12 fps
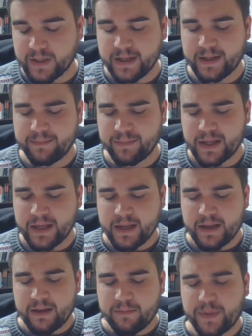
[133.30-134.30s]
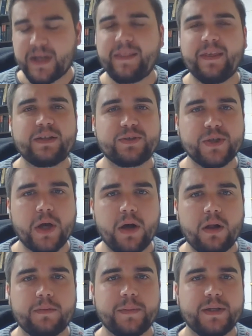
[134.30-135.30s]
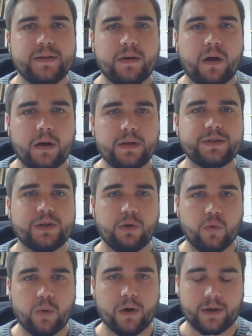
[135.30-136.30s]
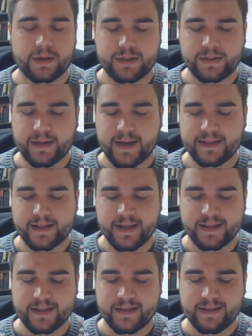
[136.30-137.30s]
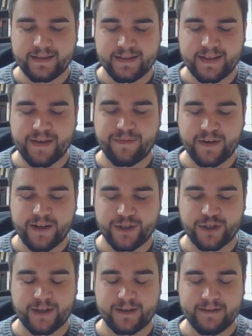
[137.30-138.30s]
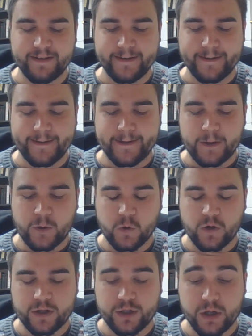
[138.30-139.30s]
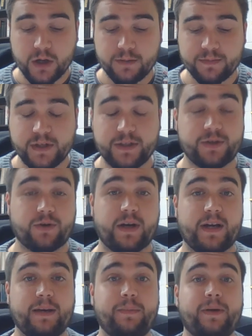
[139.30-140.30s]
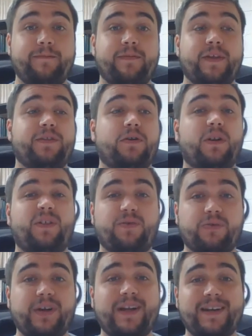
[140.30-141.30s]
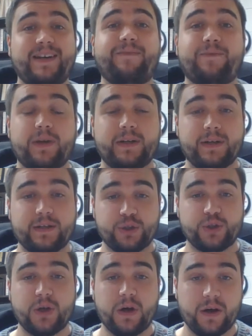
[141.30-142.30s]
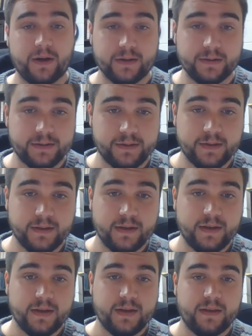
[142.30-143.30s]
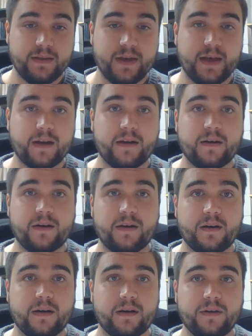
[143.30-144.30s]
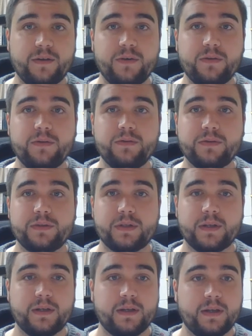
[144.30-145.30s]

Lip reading: But I think psalm also works as a definition or a term to describe that there are three different songs that are used